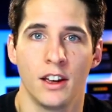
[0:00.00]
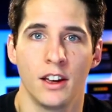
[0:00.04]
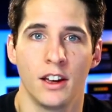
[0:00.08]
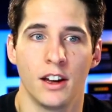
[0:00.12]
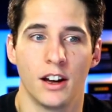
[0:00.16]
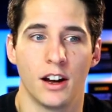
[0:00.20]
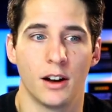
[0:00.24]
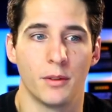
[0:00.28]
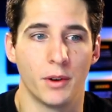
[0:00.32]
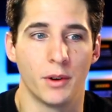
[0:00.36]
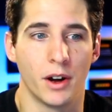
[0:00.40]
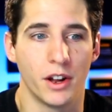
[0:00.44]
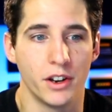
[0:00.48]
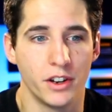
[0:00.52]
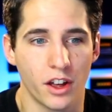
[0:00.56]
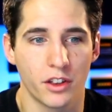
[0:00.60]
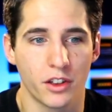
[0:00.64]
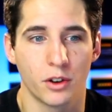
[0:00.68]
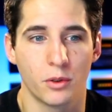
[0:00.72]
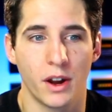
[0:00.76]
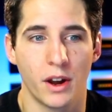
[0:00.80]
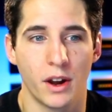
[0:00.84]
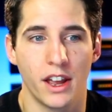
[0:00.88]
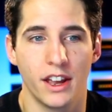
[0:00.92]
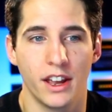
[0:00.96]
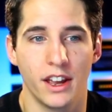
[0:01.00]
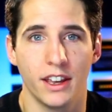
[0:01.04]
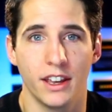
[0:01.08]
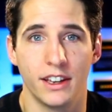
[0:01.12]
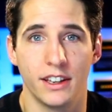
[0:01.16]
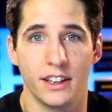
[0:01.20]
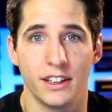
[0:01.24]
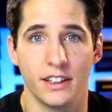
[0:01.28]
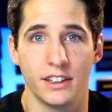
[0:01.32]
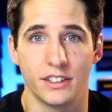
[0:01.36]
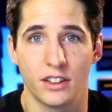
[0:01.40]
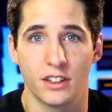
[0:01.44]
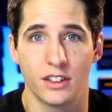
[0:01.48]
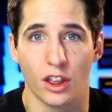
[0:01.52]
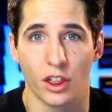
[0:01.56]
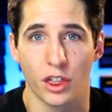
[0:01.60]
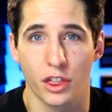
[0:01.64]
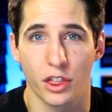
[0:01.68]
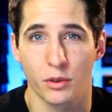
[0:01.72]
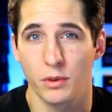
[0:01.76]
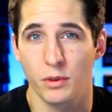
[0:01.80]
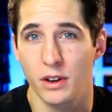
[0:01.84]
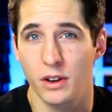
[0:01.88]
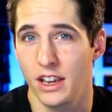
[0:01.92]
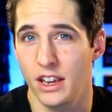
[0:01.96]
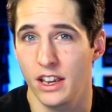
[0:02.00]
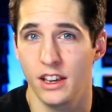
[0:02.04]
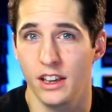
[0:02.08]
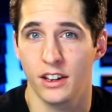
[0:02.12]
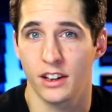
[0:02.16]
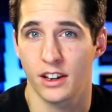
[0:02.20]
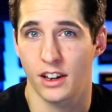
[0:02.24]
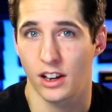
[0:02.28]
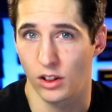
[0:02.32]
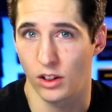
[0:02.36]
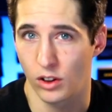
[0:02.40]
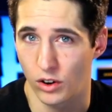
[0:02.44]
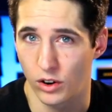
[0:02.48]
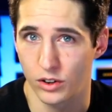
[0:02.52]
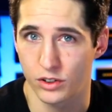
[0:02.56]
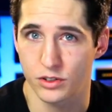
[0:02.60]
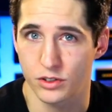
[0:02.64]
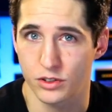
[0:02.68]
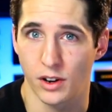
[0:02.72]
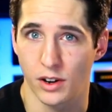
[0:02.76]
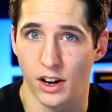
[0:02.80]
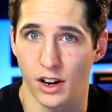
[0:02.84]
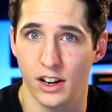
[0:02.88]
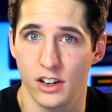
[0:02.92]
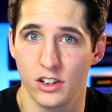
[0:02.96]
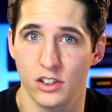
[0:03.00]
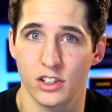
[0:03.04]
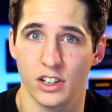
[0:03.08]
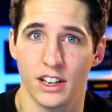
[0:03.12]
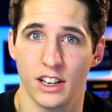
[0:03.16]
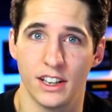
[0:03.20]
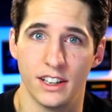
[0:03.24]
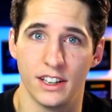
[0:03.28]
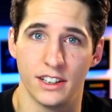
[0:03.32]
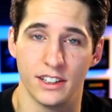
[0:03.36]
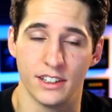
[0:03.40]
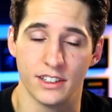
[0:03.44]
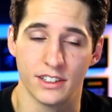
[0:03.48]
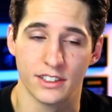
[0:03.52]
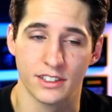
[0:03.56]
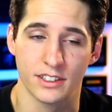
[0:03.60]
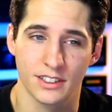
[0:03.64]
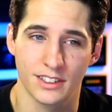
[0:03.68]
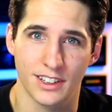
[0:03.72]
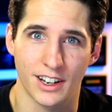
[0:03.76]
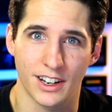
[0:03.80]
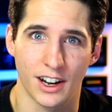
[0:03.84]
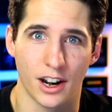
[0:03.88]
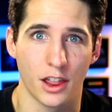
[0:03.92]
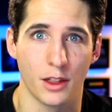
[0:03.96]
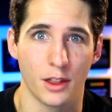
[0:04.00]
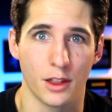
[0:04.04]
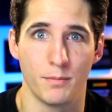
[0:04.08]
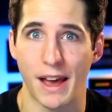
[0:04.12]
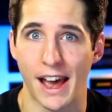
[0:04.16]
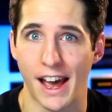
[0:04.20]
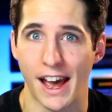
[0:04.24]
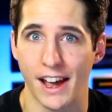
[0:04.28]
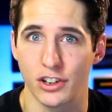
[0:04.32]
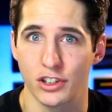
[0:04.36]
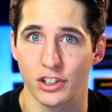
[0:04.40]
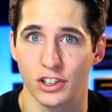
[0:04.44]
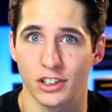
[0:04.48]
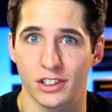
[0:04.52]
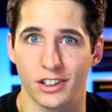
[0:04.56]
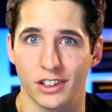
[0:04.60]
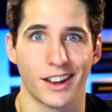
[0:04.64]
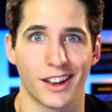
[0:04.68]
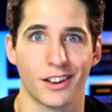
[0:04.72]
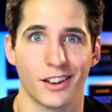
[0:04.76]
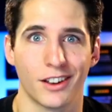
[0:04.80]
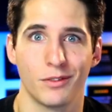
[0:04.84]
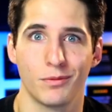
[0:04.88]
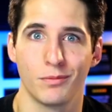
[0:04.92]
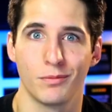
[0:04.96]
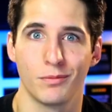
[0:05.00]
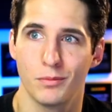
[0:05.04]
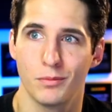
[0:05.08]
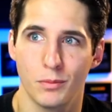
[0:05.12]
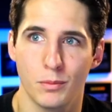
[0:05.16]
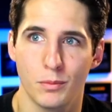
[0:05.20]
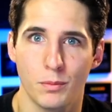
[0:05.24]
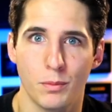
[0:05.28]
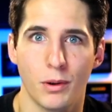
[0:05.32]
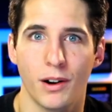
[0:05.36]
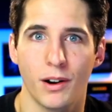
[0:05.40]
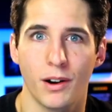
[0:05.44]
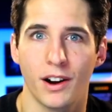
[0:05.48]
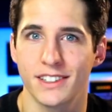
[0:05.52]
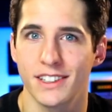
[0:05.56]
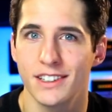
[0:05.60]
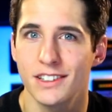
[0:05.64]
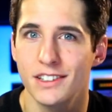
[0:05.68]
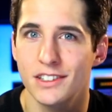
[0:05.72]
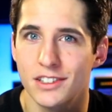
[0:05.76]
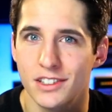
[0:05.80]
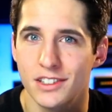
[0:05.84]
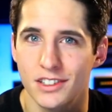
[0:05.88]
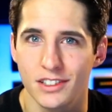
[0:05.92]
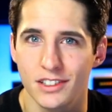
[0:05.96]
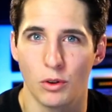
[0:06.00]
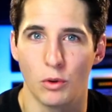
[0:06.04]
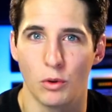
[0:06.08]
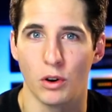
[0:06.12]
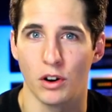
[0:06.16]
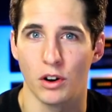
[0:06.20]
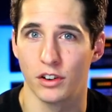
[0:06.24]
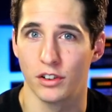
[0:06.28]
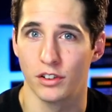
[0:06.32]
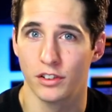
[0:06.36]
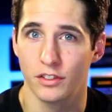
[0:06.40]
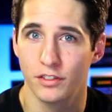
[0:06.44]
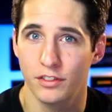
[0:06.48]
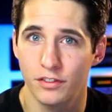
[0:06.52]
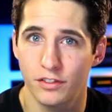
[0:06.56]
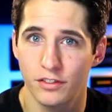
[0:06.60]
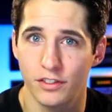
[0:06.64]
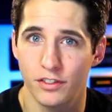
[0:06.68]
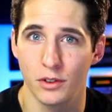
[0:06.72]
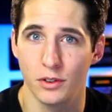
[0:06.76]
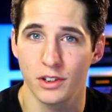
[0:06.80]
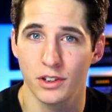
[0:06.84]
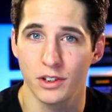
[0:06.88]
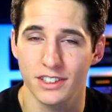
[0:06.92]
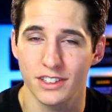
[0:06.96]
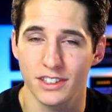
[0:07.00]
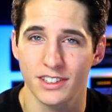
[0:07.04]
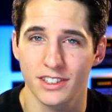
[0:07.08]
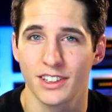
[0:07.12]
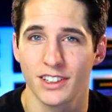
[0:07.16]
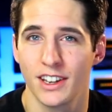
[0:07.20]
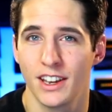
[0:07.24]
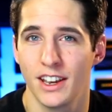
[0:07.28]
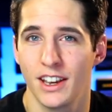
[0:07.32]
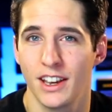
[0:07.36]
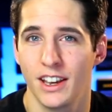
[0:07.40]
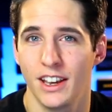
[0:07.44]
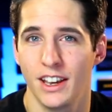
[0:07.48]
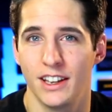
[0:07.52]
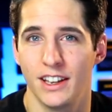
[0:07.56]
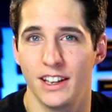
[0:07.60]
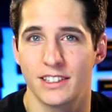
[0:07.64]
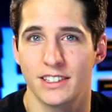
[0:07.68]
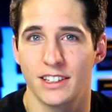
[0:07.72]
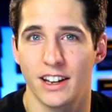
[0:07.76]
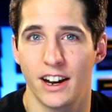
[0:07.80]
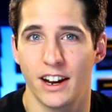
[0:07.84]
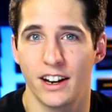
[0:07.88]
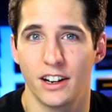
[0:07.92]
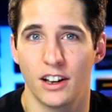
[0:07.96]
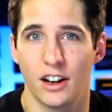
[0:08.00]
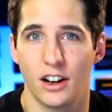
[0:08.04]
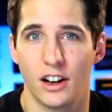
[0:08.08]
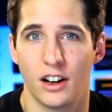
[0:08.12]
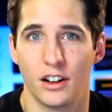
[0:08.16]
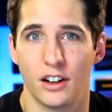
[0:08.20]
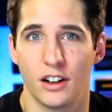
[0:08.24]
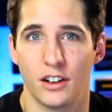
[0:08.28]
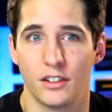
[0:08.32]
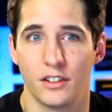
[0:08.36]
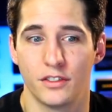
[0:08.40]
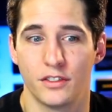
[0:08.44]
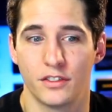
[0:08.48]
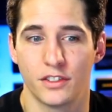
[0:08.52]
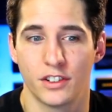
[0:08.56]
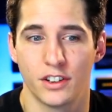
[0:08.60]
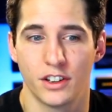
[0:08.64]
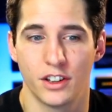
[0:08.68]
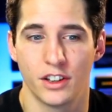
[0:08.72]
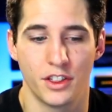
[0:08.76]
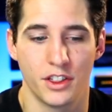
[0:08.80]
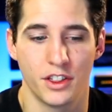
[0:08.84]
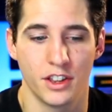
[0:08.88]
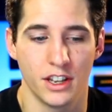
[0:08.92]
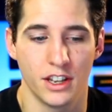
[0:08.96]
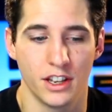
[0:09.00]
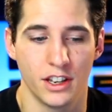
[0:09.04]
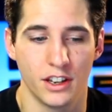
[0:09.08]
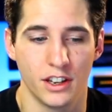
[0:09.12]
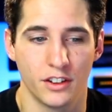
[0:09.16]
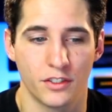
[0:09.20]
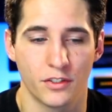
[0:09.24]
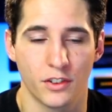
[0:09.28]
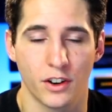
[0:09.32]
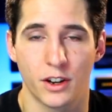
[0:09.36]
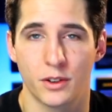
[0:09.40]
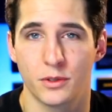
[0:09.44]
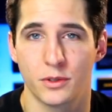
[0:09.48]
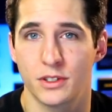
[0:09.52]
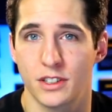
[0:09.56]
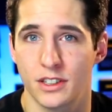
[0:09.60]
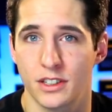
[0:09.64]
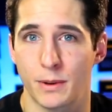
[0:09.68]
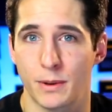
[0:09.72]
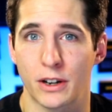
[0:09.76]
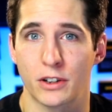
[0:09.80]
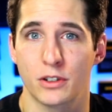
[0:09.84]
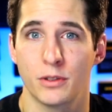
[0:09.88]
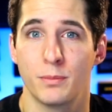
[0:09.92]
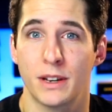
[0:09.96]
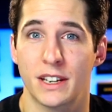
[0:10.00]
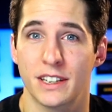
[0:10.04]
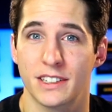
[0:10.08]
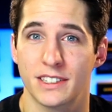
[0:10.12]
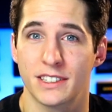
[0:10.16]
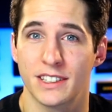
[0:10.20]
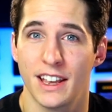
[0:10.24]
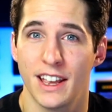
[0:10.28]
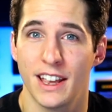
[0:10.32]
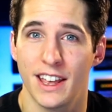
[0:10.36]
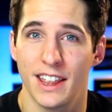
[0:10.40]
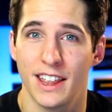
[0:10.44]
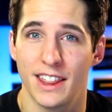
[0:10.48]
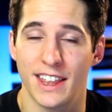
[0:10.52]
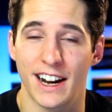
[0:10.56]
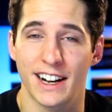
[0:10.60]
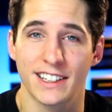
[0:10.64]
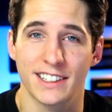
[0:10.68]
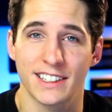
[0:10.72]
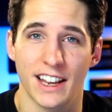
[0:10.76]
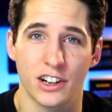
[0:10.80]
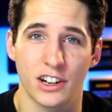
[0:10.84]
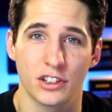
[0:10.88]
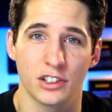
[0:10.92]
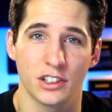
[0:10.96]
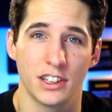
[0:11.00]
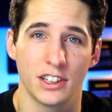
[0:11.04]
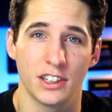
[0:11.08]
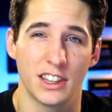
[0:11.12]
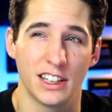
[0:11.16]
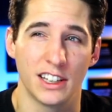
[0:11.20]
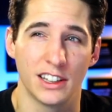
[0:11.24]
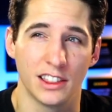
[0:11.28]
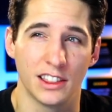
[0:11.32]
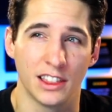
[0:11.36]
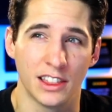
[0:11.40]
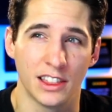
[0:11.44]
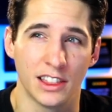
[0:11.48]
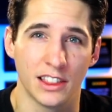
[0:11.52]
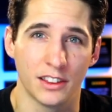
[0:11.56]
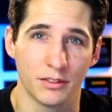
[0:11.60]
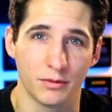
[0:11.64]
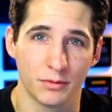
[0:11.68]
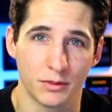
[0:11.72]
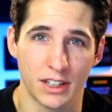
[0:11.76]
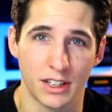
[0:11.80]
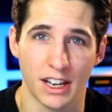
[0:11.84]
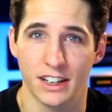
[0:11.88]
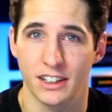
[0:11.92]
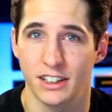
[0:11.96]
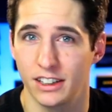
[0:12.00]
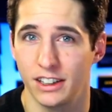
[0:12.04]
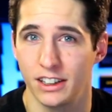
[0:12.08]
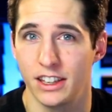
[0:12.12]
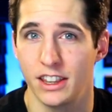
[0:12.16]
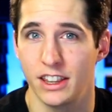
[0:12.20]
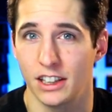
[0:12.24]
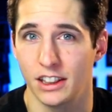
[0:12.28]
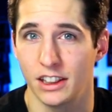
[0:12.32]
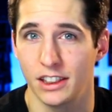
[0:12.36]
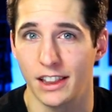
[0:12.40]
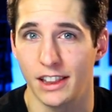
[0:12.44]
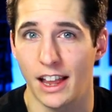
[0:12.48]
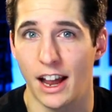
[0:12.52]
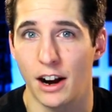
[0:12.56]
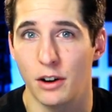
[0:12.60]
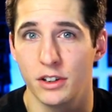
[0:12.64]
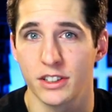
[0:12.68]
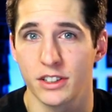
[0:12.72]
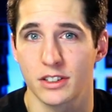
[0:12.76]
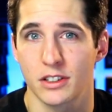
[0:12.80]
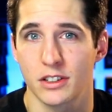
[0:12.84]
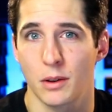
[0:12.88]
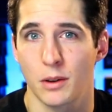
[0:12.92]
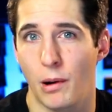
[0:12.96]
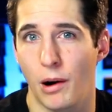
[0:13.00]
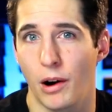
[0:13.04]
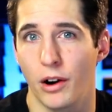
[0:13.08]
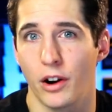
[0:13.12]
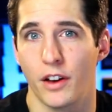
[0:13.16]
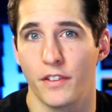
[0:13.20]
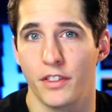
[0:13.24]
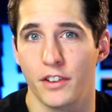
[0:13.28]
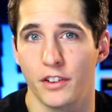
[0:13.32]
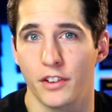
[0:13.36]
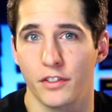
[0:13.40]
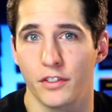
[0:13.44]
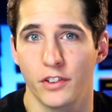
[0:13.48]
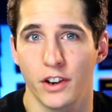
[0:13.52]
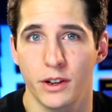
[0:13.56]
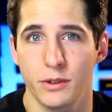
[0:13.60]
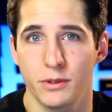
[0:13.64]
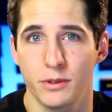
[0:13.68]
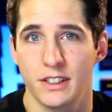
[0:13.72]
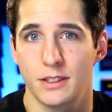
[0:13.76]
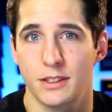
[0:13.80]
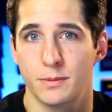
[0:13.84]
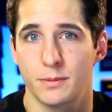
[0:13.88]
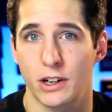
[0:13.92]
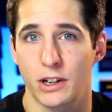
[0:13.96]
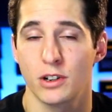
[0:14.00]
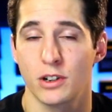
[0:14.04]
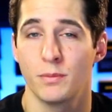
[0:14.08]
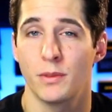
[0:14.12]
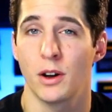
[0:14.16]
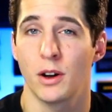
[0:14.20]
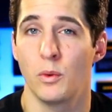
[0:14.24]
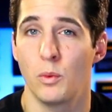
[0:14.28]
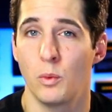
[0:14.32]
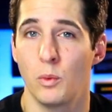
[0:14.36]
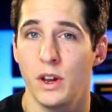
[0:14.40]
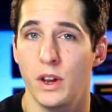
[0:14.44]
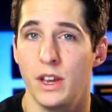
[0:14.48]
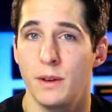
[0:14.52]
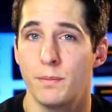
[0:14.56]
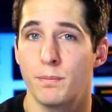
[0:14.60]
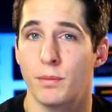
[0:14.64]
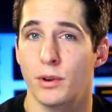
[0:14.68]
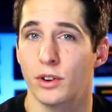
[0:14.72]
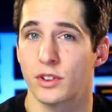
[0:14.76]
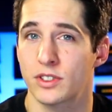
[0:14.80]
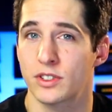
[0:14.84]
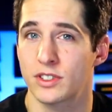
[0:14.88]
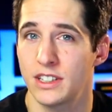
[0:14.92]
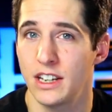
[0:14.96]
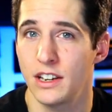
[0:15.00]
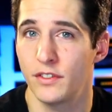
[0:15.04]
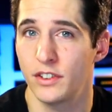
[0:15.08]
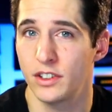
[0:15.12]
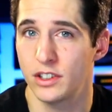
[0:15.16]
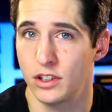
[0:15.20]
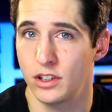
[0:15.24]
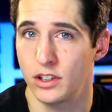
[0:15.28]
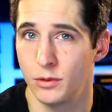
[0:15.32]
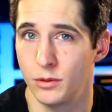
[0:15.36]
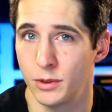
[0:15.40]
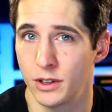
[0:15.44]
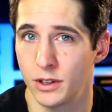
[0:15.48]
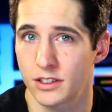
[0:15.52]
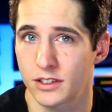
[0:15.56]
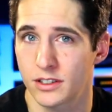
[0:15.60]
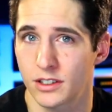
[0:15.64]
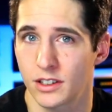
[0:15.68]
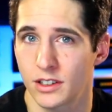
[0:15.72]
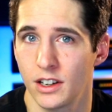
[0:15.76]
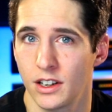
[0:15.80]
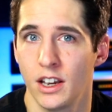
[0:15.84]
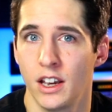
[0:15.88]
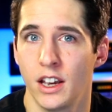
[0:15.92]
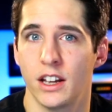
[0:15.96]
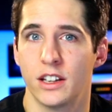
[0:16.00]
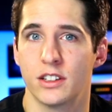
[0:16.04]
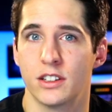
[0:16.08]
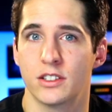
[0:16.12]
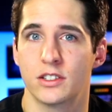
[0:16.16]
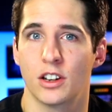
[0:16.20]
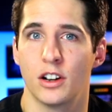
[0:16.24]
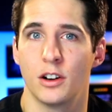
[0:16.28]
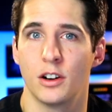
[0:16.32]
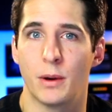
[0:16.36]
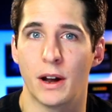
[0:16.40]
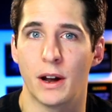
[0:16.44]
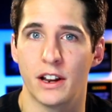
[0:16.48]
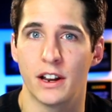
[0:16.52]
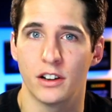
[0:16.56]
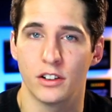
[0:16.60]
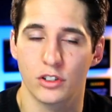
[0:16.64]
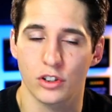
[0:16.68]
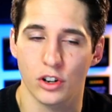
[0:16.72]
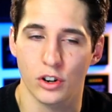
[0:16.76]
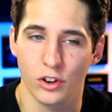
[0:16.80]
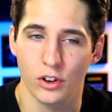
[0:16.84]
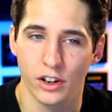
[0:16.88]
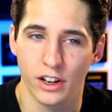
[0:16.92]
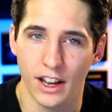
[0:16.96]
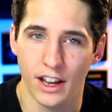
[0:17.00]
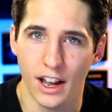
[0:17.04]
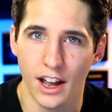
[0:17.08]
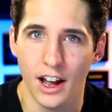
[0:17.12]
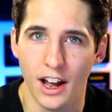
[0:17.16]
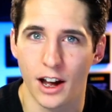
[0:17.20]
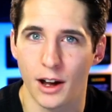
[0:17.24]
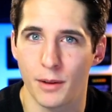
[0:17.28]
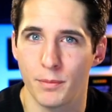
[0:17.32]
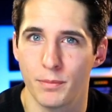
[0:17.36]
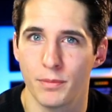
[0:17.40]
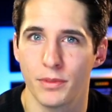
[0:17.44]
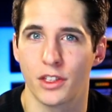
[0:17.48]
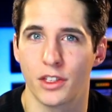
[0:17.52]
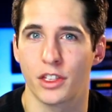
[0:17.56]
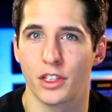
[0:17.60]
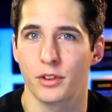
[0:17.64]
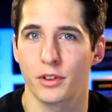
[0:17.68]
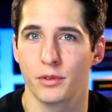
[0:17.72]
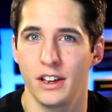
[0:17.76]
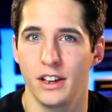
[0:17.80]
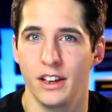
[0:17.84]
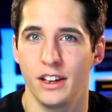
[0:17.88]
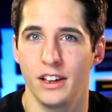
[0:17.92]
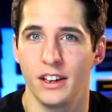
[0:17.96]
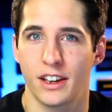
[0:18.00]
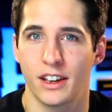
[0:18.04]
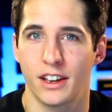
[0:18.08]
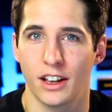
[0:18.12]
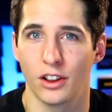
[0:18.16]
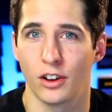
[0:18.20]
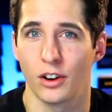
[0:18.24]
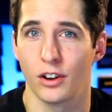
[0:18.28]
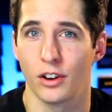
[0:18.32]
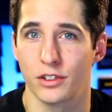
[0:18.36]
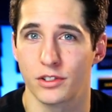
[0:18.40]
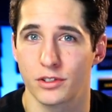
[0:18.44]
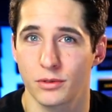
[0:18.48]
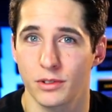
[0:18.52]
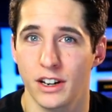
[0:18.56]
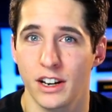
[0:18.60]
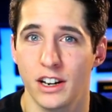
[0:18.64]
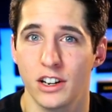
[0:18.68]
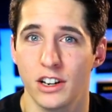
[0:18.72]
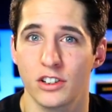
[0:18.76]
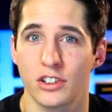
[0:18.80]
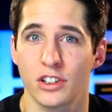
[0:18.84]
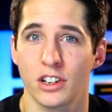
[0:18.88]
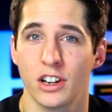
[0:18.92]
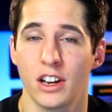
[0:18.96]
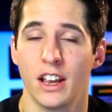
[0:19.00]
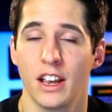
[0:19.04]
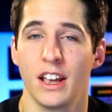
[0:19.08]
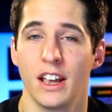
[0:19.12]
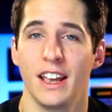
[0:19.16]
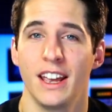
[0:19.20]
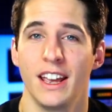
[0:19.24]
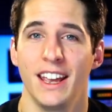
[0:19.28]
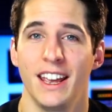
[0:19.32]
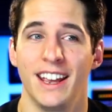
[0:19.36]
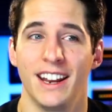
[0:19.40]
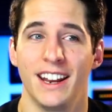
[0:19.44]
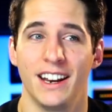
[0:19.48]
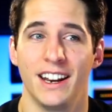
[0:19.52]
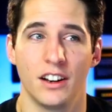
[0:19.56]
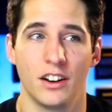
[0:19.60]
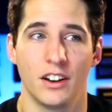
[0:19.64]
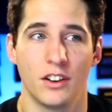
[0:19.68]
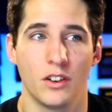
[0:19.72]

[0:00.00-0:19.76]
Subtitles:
Another way is the 3 kilohertz range is kind of the magic presence or focus inside of the frequency spectrum, because that is actually technically the loudest part of the frequency spectrum that we perceive as humans. And so by turning up the 3 kilohertz range, it